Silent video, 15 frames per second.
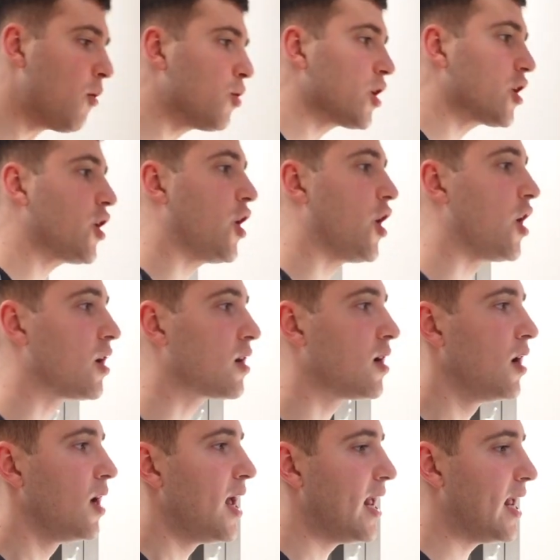I wanna
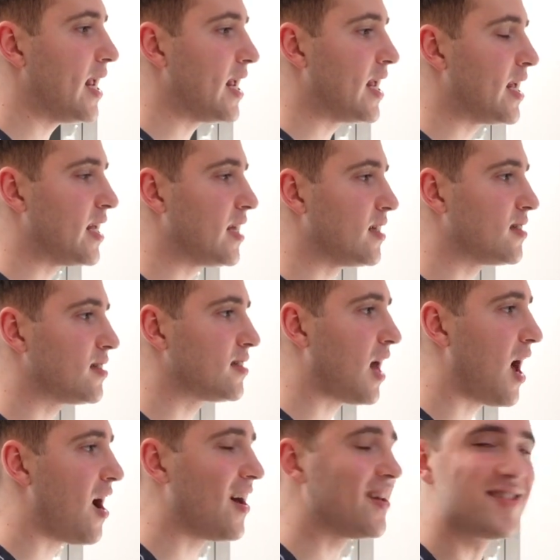cook
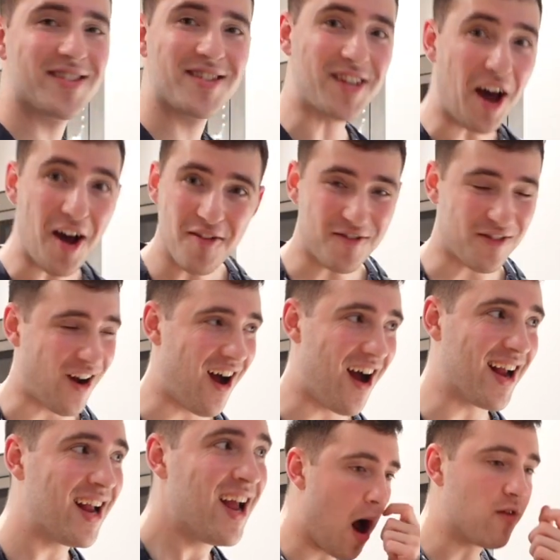is stir
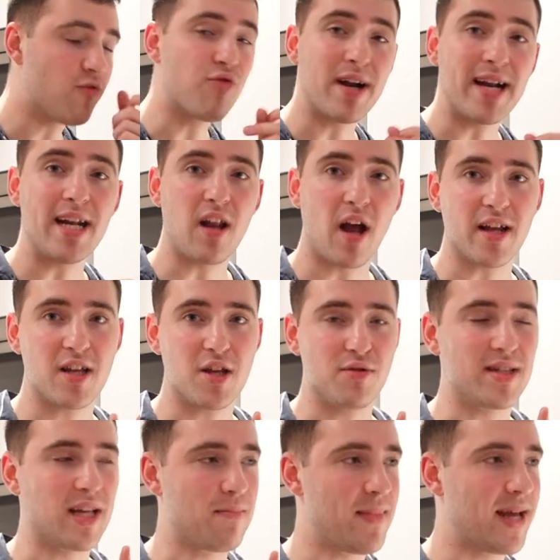fry. I really like
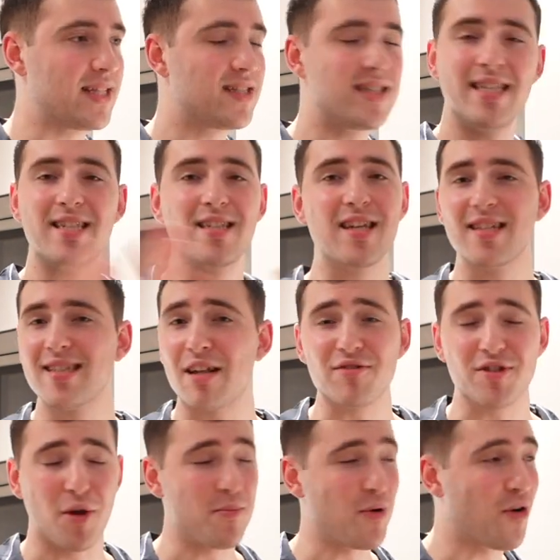using mince. This is gonna sound so